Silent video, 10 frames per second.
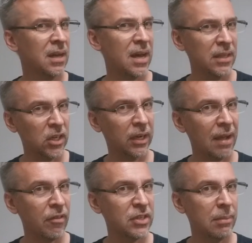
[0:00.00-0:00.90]
I think you're gonna
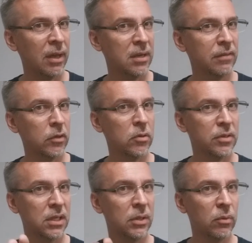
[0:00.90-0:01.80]
have the same kind of
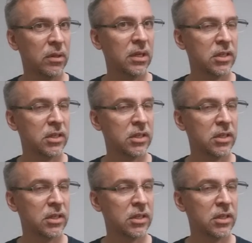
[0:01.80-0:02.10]
difficulty with